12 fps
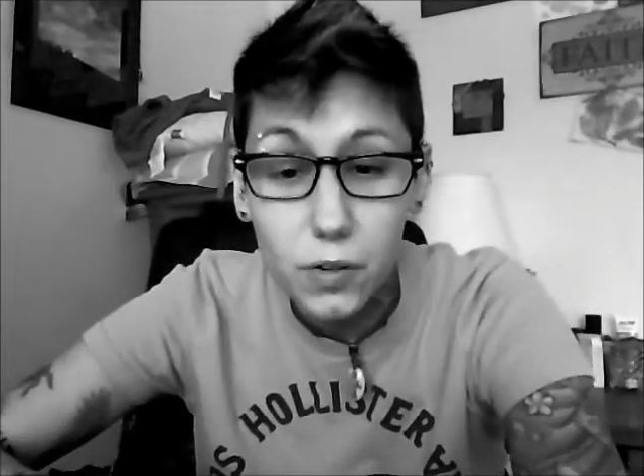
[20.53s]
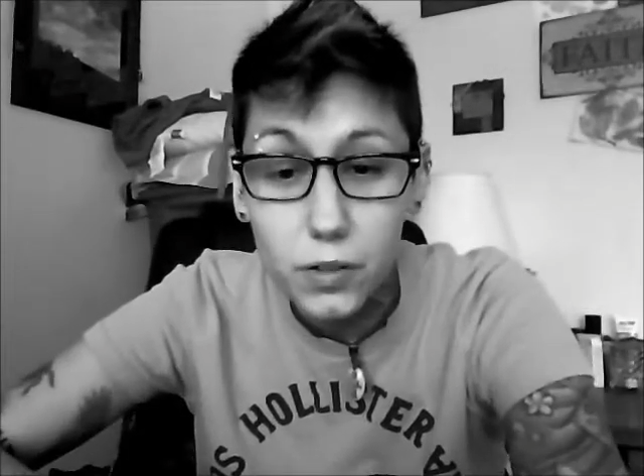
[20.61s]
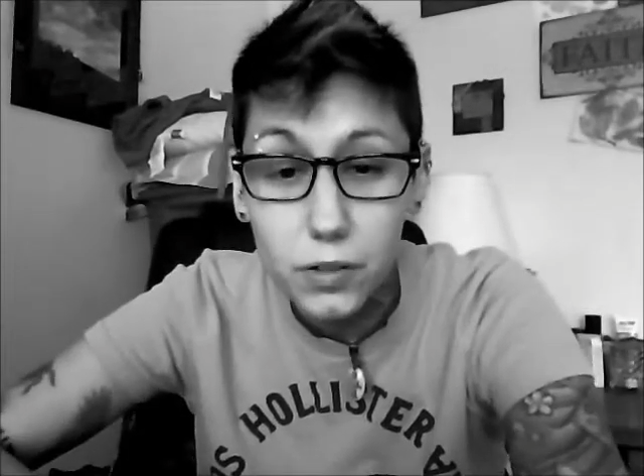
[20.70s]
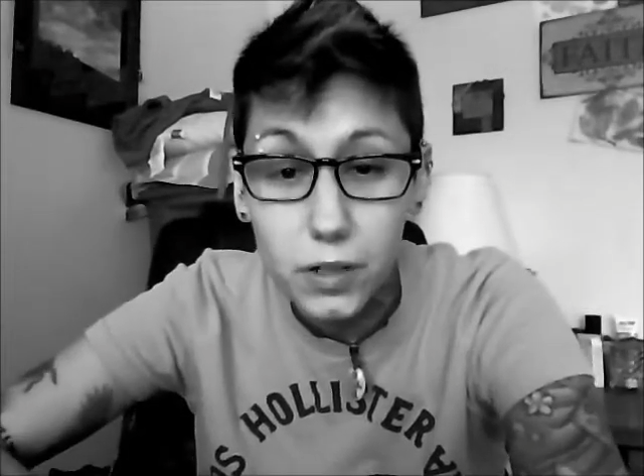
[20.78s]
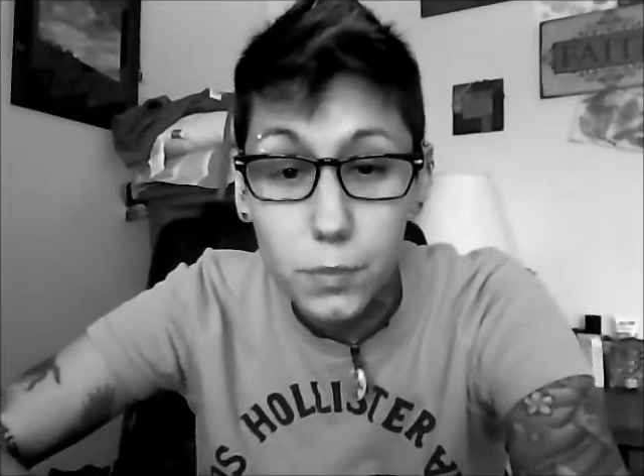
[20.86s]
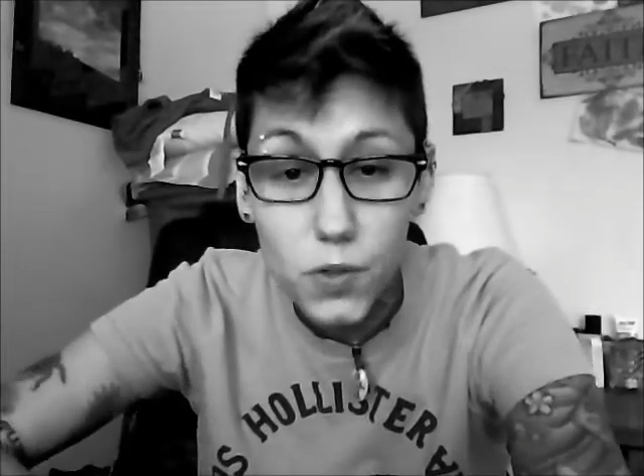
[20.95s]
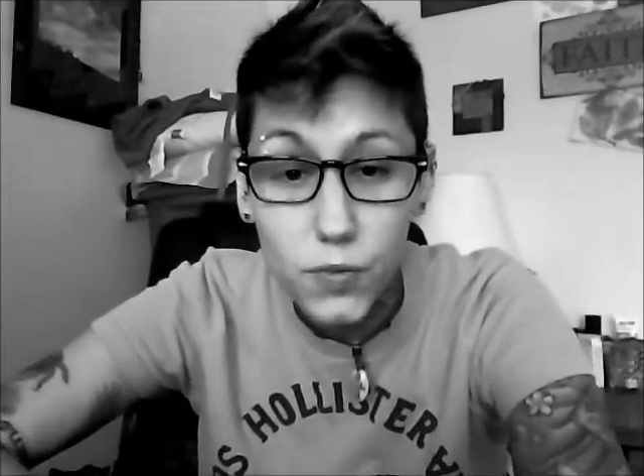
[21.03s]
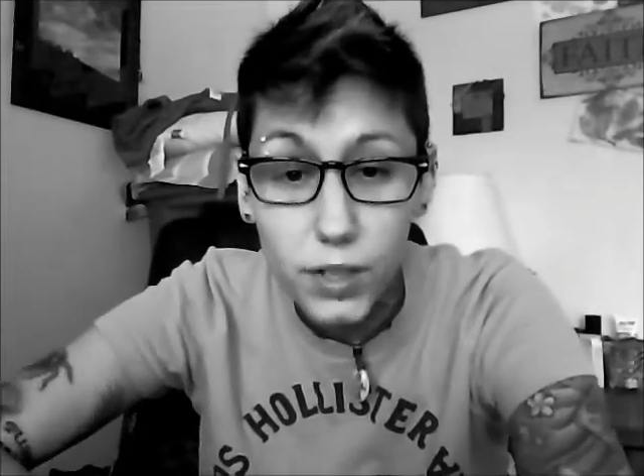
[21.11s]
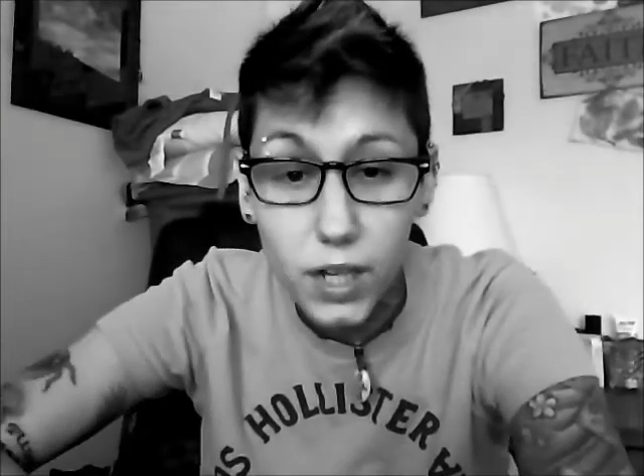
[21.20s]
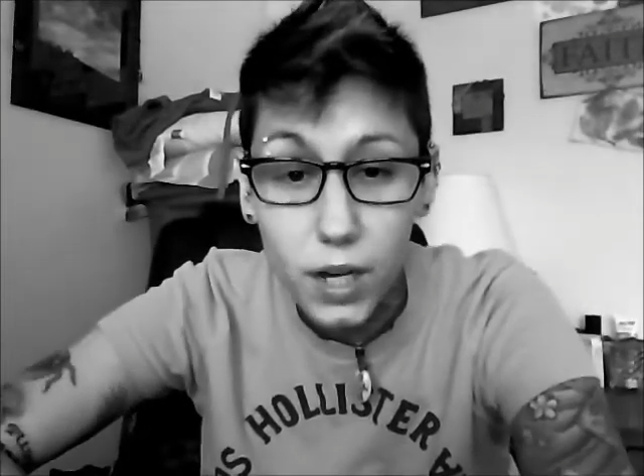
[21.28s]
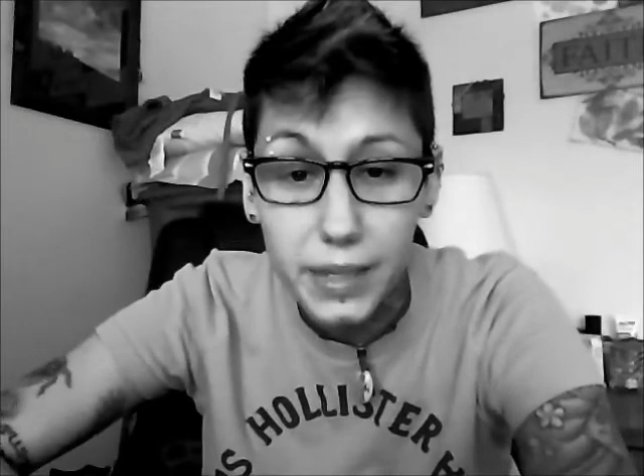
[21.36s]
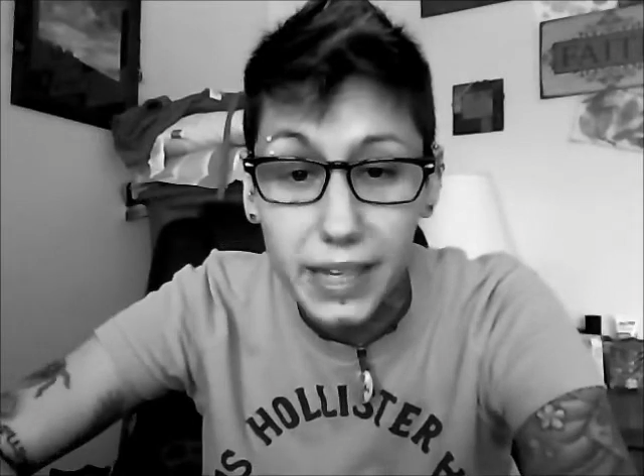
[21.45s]
or a movie
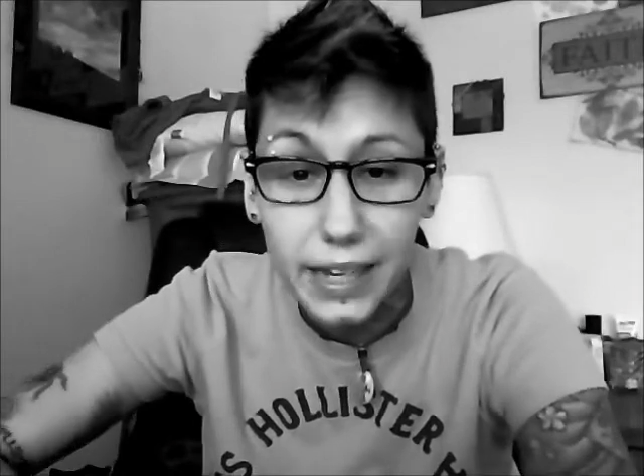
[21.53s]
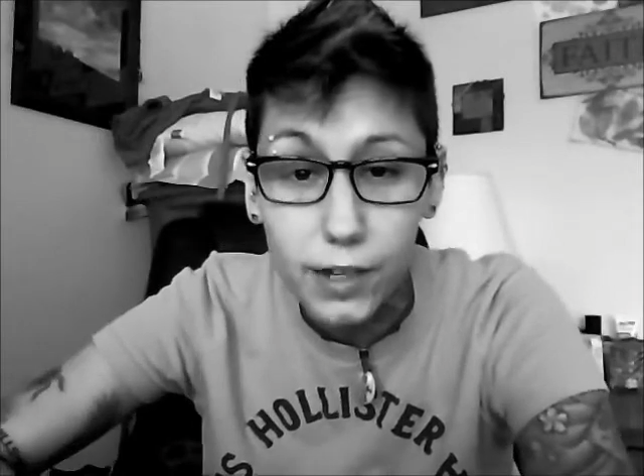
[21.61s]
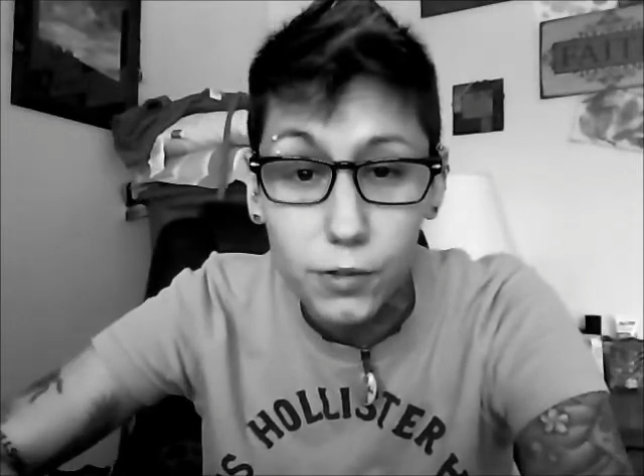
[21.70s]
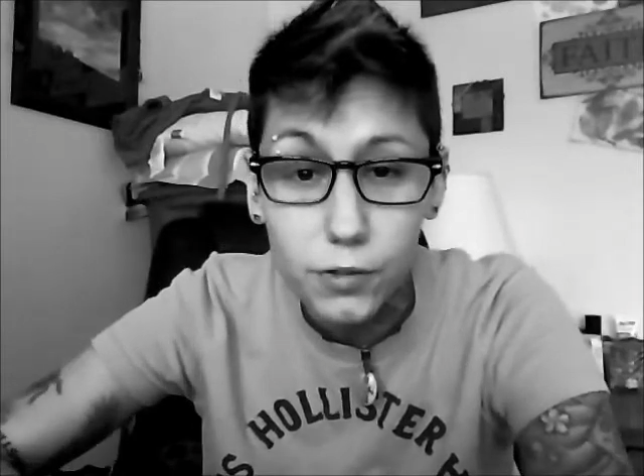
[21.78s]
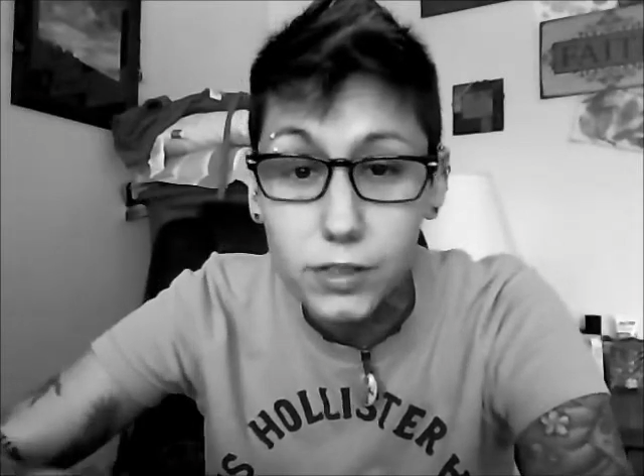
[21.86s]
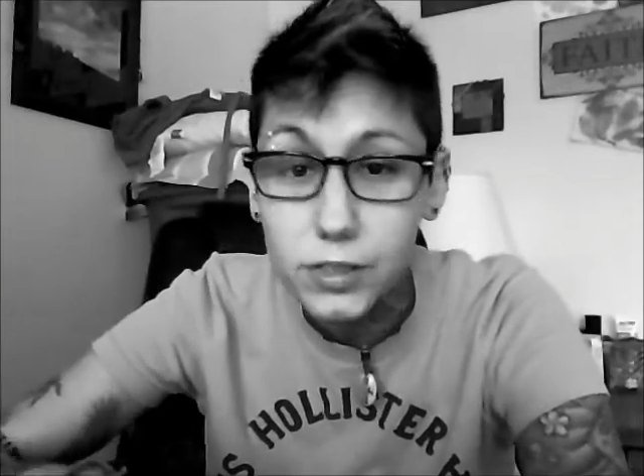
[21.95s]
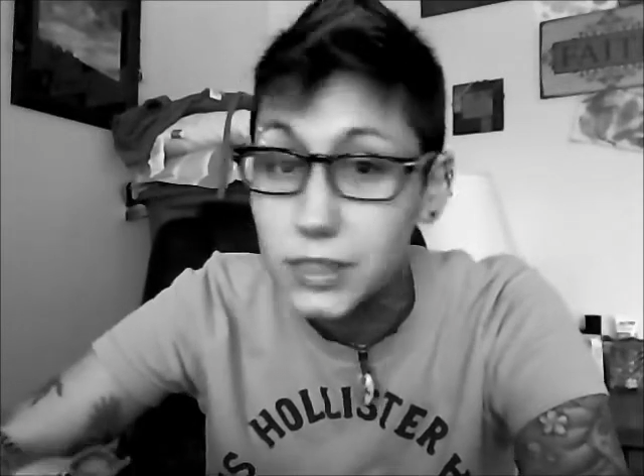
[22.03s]
coming out